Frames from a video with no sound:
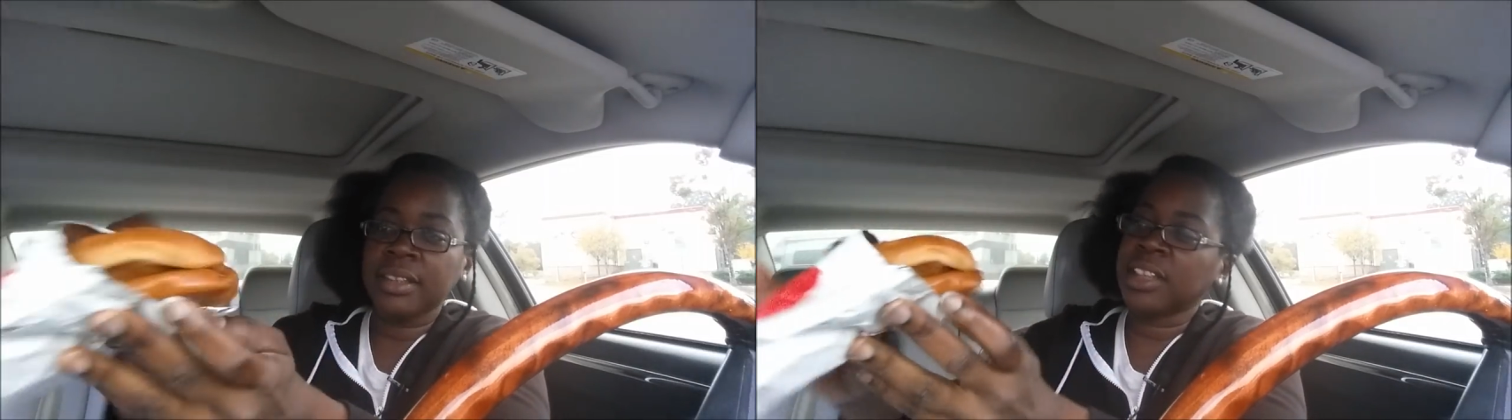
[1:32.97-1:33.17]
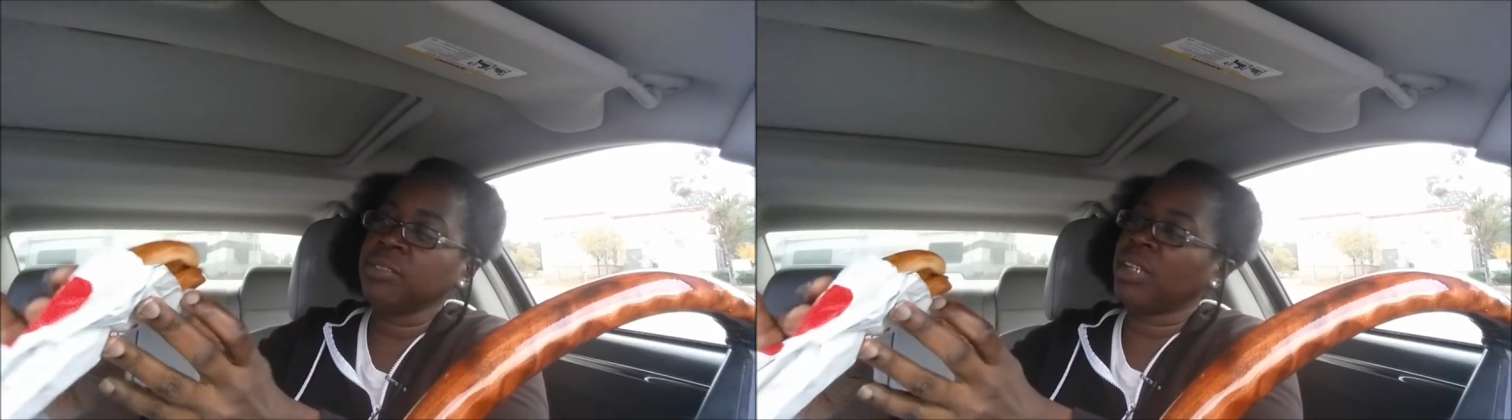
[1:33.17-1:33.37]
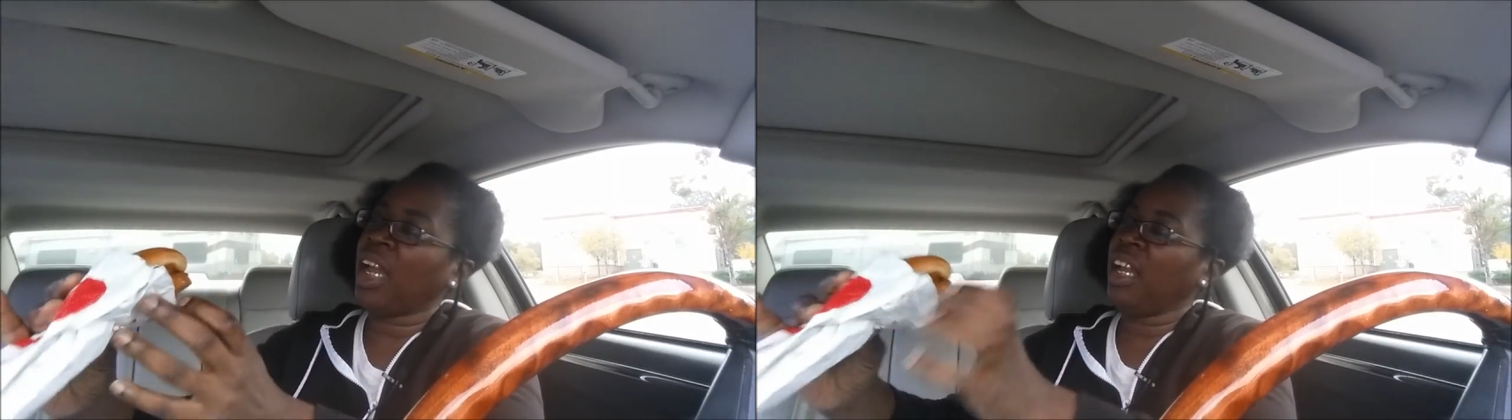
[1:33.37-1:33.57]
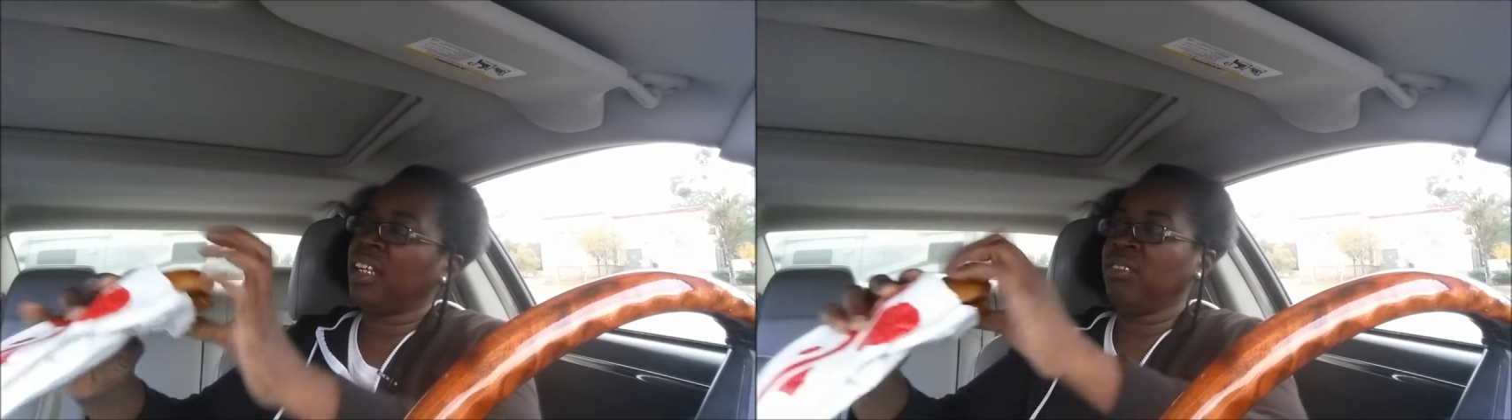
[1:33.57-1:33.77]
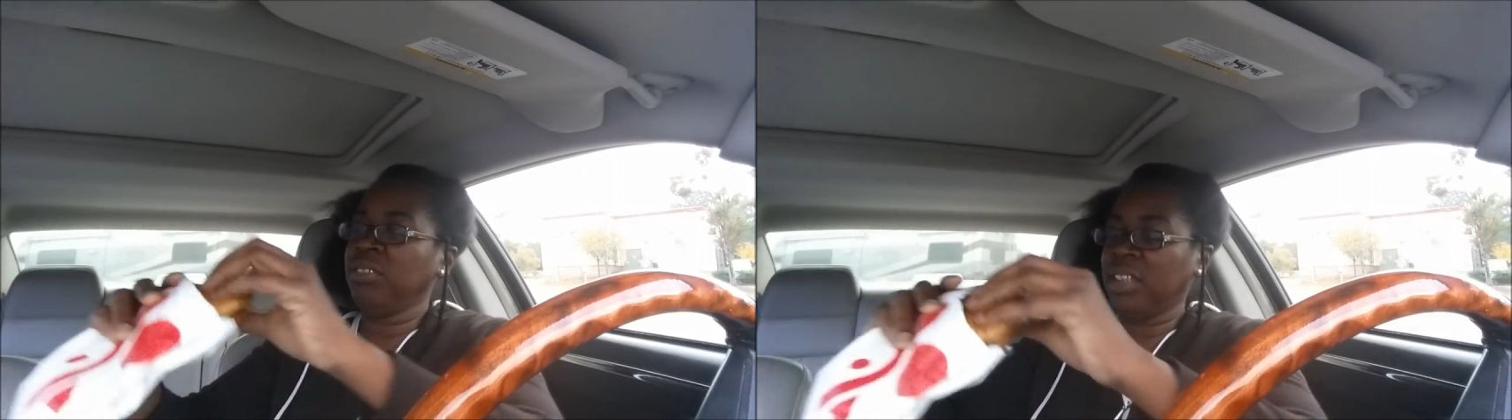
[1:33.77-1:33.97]
little, hey,
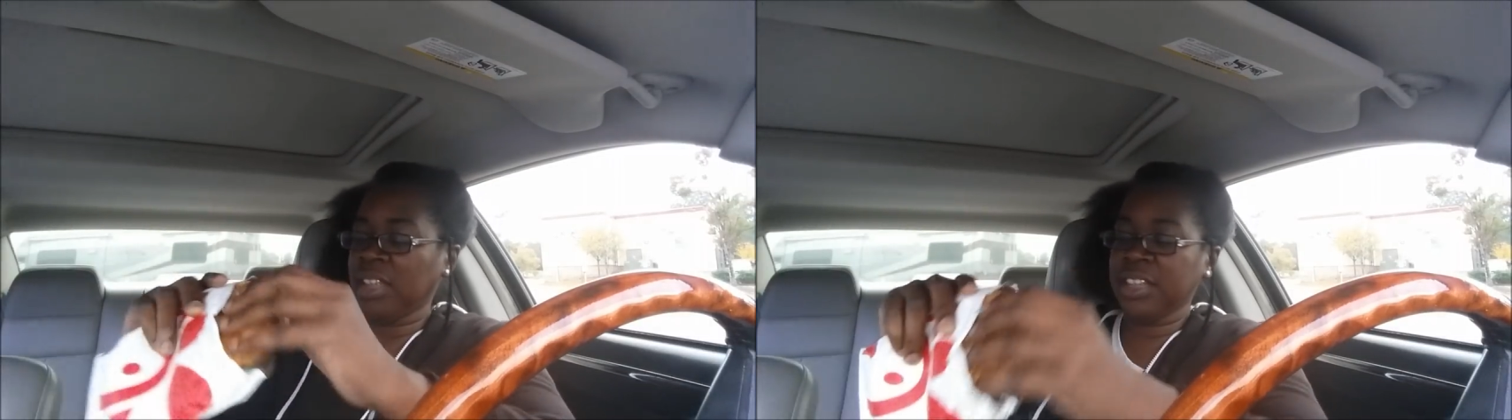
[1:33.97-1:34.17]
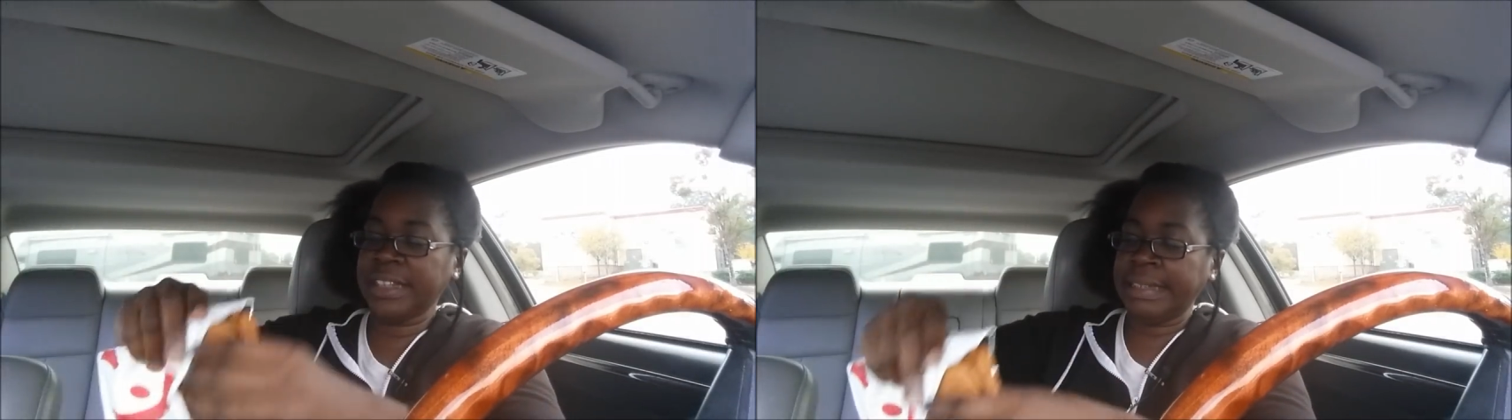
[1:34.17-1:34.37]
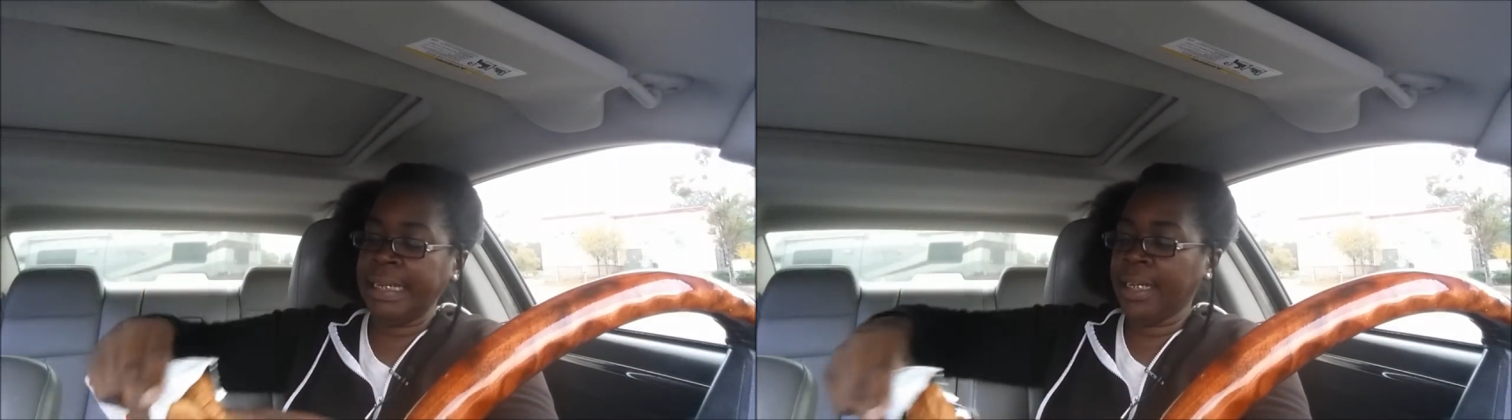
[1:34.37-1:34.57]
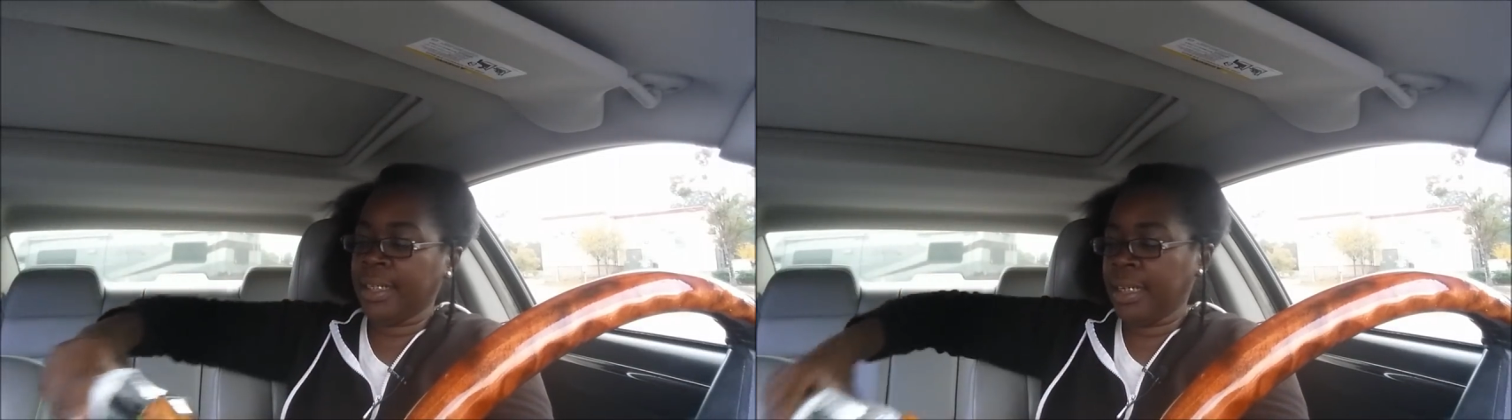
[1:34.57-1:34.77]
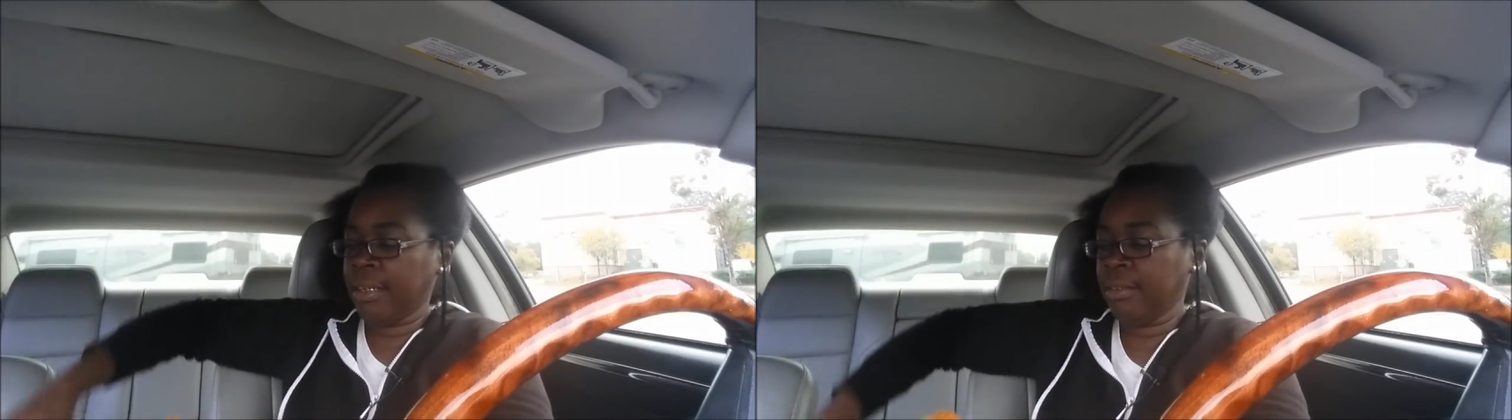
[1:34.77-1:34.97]
you look a little
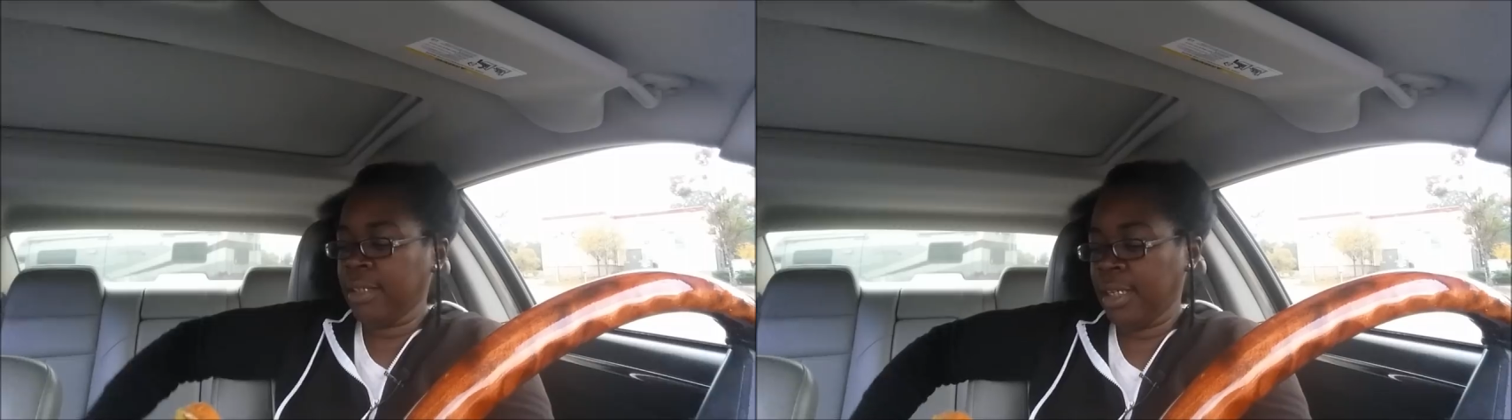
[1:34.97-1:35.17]
sad now.